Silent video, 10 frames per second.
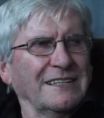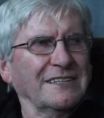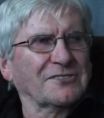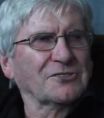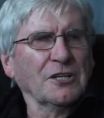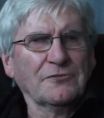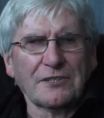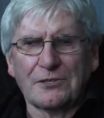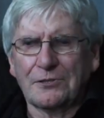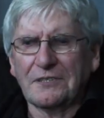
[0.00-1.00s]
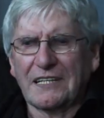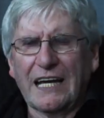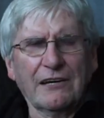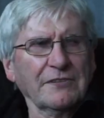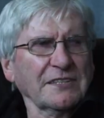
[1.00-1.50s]
A servant couldn't
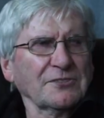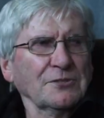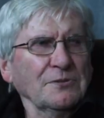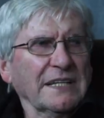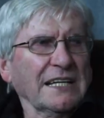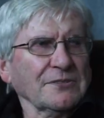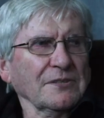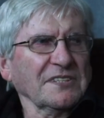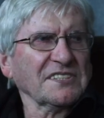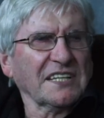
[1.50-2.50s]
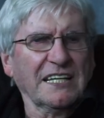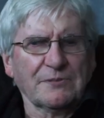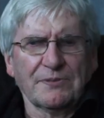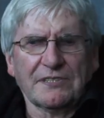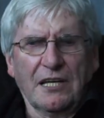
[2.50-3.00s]
carry a suitcase on the
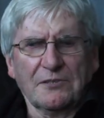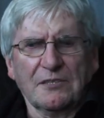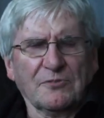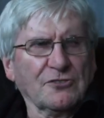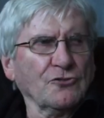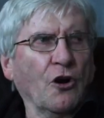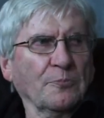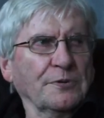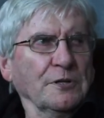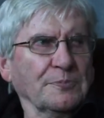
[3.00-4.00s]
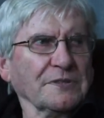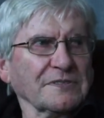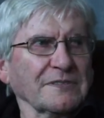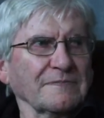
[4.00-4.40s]
stage without some strong purpose.